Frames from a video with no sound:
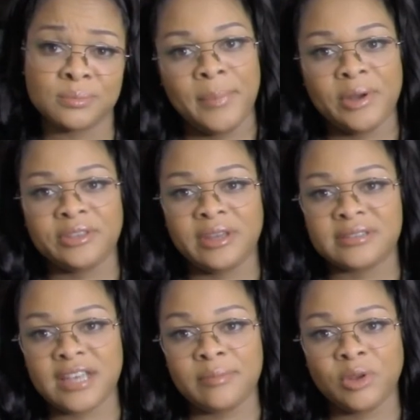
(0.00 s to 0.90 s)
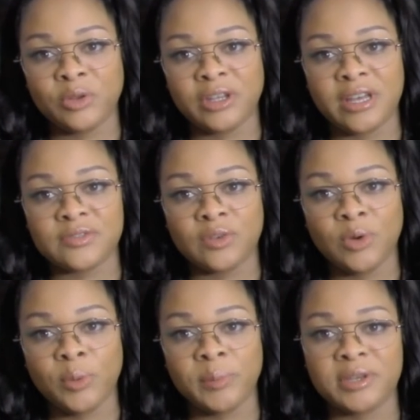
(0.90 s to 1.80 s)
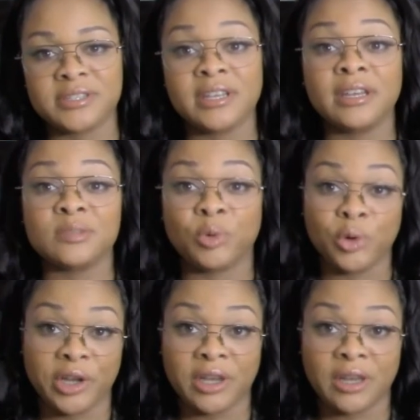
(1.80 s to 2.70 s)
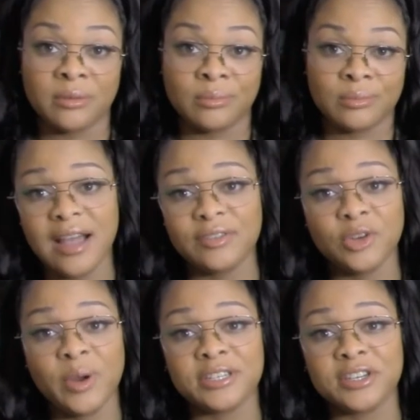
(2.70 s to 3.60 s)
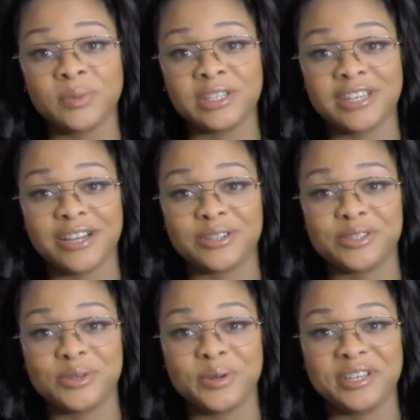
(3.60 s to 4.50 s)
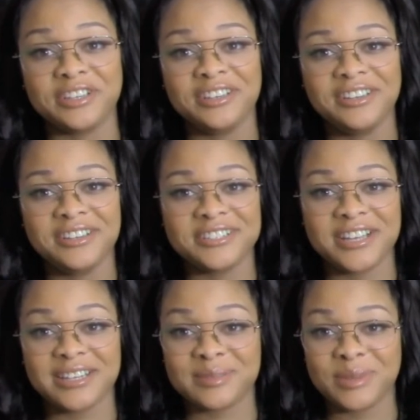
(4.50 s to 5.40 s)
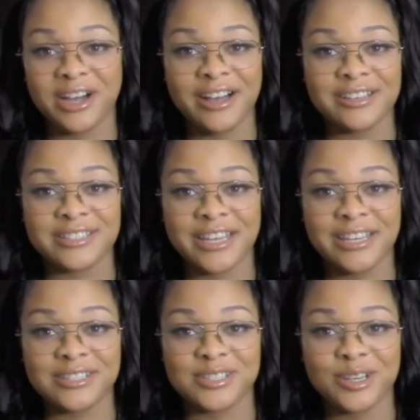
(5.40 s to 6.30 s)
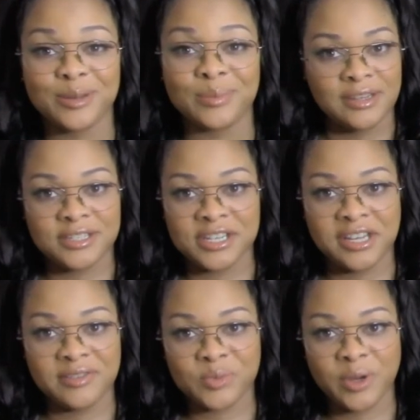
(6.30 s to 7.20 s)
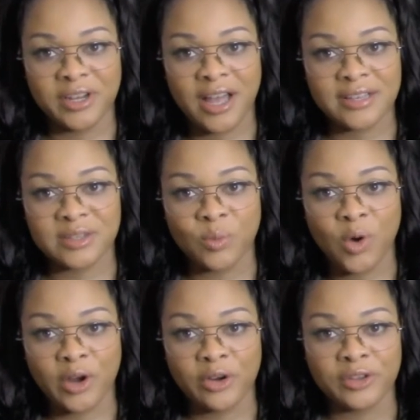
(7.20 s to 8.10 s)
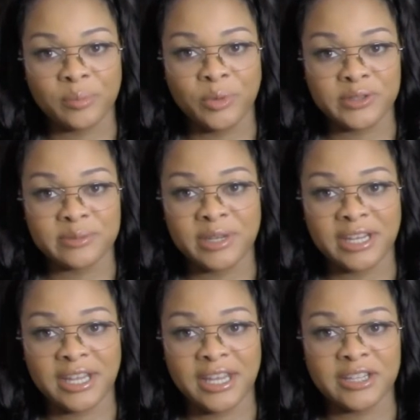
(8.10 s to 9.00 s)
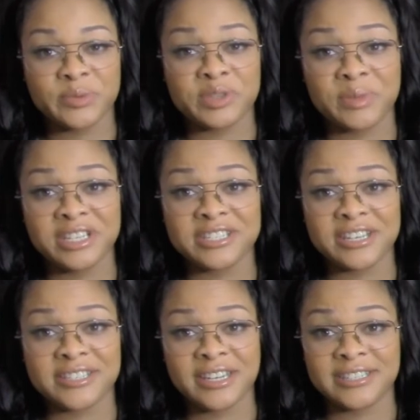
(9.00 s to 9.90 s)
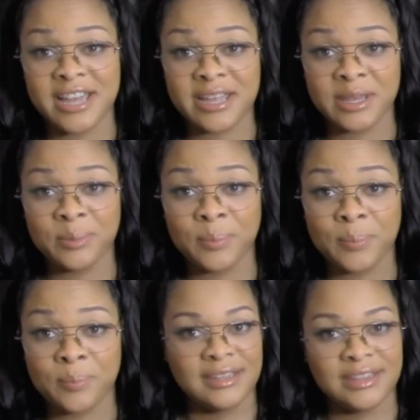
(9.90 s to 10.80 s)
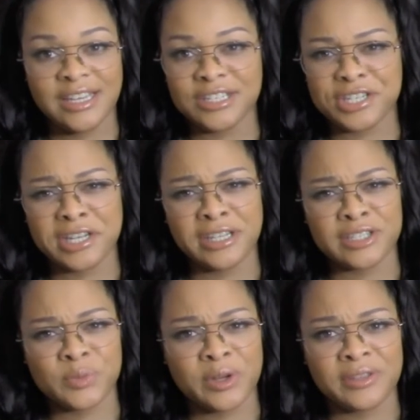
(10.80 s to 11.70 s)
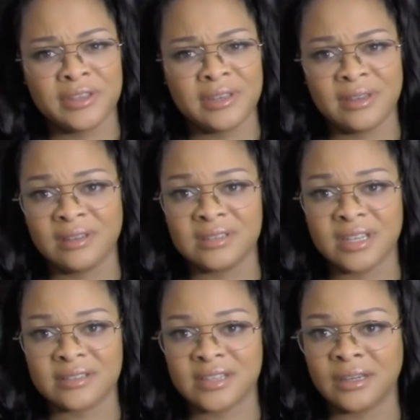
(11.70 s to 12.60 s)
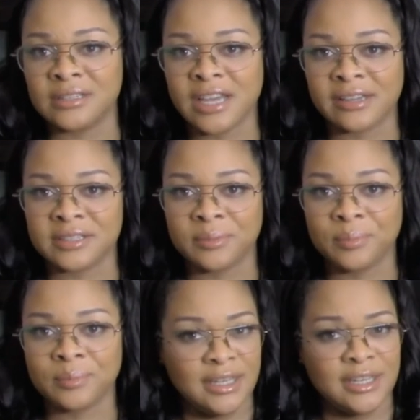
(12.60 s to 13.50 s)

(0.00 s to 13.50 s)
But the excitement only lasts for a moment because then it gets boring again. I have no idea what the doctor's doing. She's got some guys caged up. She gives one guy some water and then puts him in a cage with some insects that attack him. Then she collects one of the insects that attacked him.